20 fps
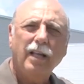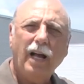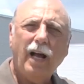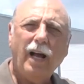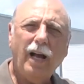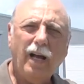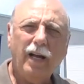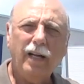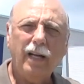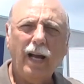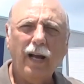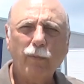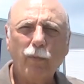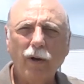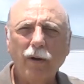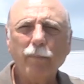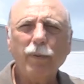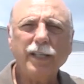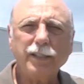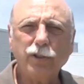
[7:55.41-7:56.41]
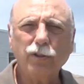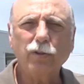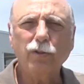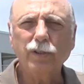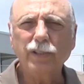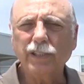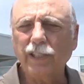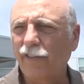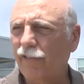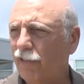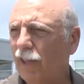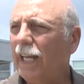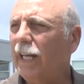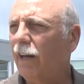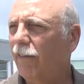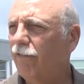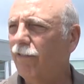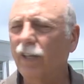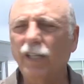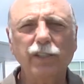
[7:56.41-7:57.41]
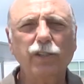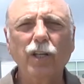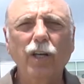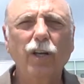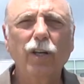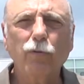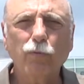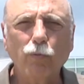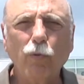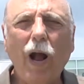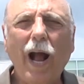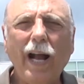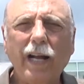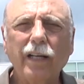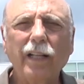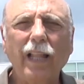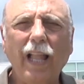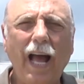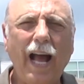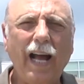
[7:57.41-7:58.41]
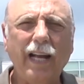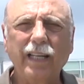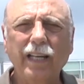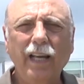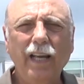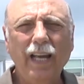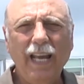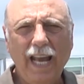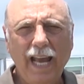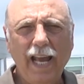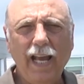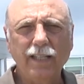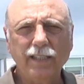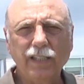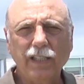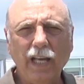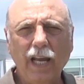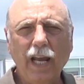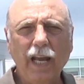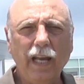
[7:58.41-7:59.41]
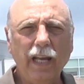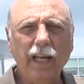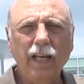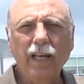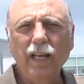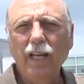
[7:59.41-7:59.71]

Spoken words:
I want my students to think of this rock clock as a